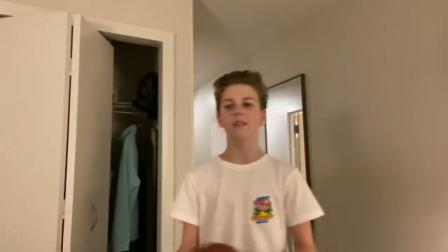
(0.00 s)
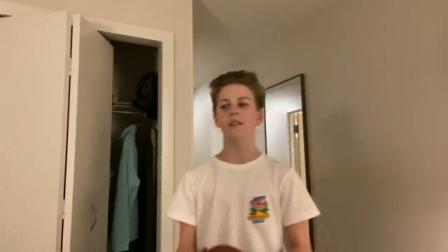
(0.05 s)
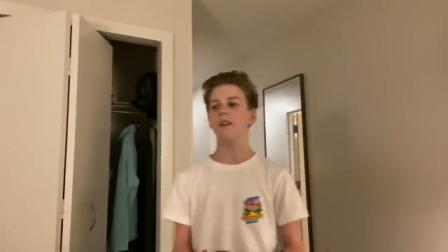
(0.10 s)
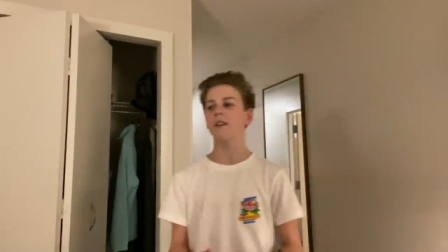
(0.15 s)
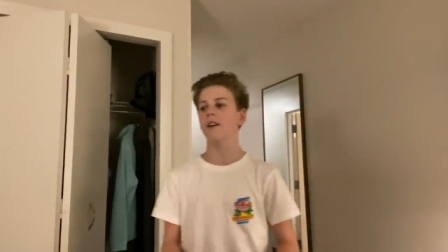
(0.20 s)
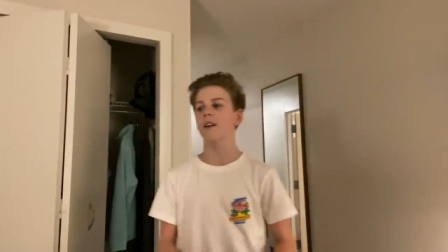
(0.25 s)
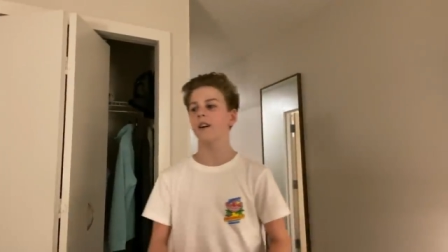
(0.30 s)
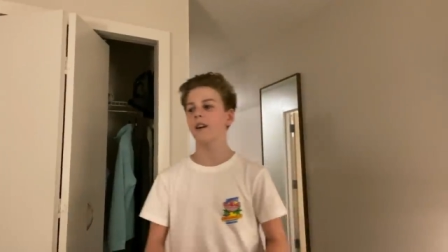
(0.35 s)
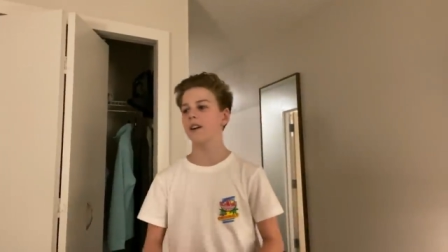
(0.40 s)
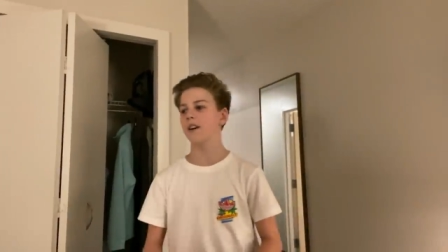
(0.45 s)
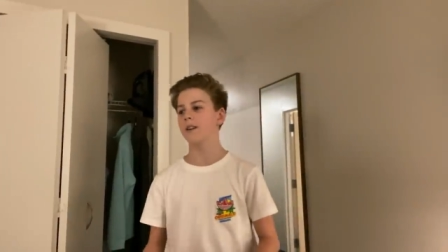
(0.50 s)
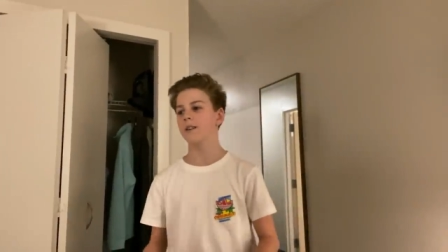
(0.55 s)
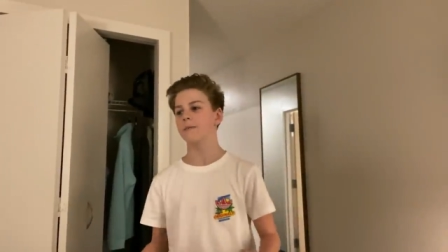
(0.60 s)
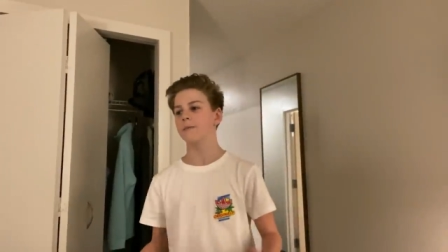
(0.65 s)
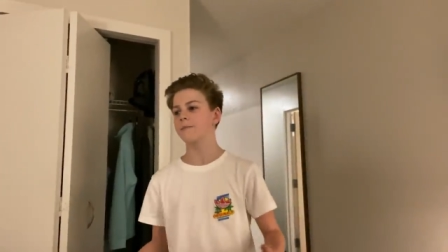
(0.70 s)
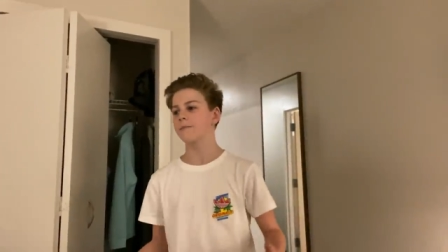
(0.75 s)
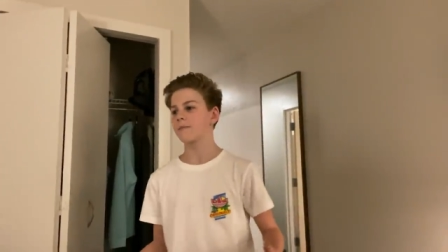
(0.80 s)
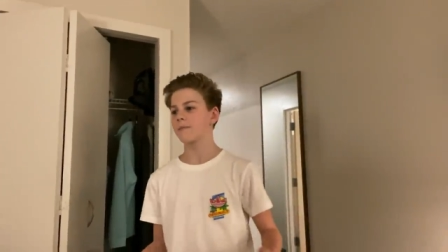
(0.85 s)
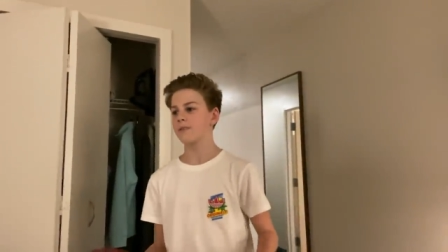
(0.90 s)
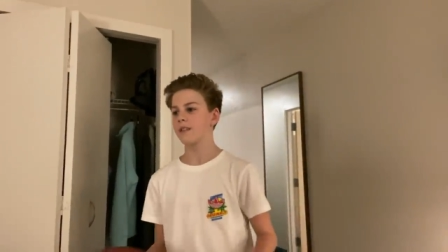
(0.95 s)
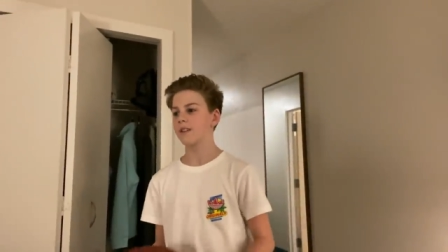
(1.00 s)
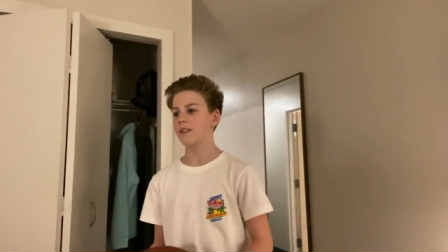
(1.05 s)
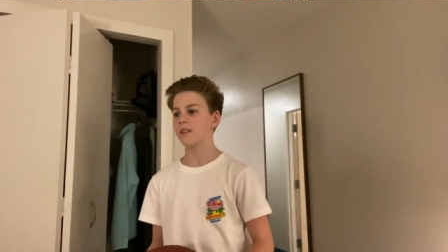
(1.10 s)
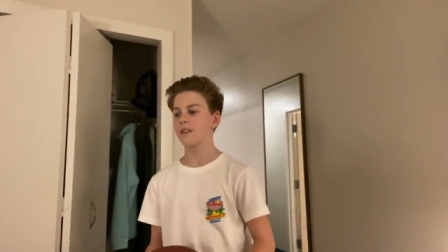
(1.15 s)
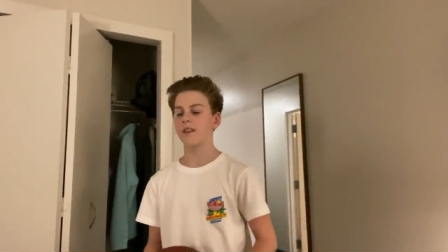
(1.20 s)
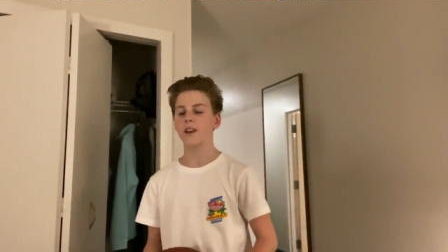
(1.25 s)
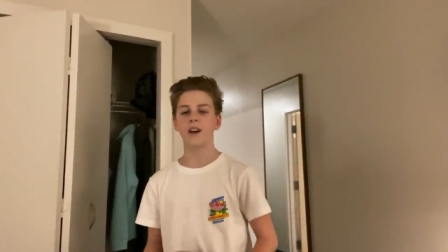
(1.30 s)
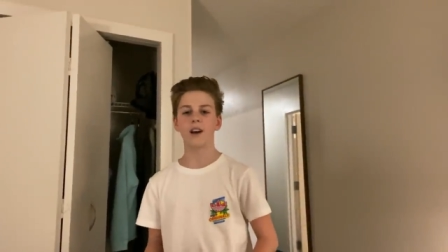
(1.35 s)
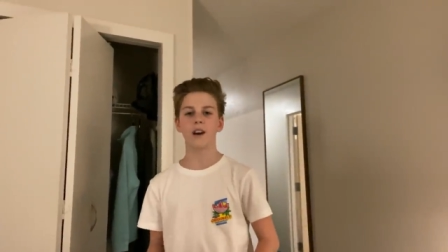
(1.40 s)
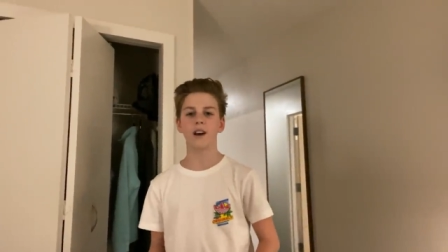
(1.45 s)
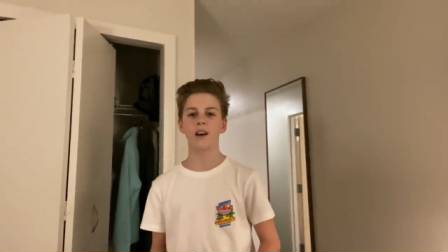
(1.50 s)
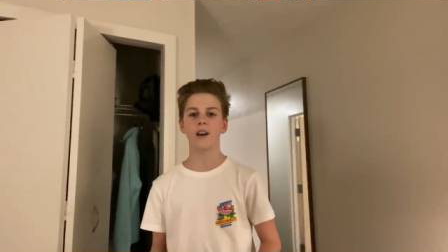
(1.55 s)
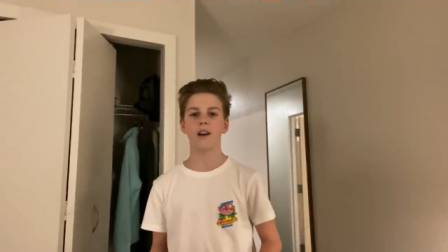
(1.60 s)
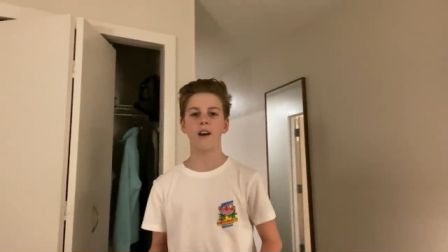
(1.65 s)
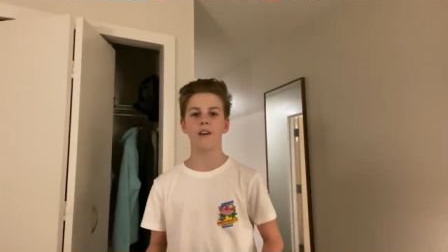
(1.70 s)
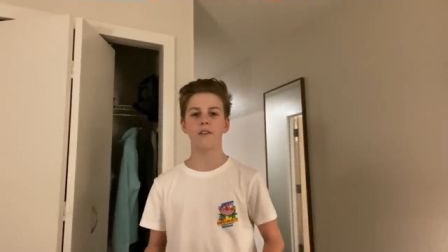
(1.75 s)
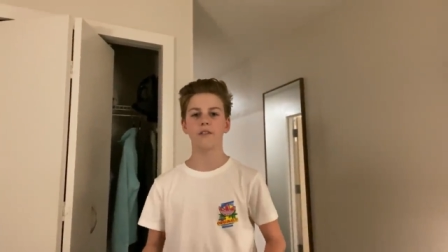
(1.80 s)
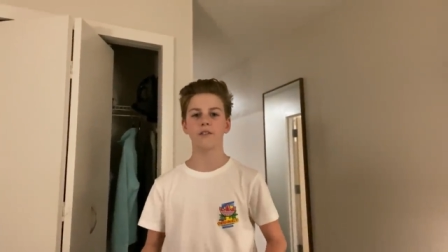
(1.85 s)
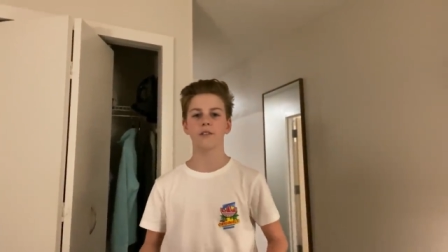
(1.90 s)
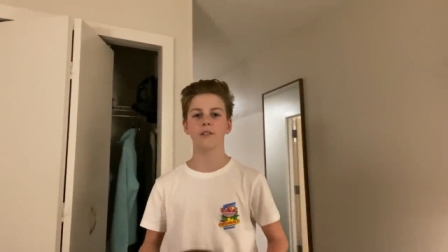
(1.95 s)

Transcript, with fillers: Uh, yeah, having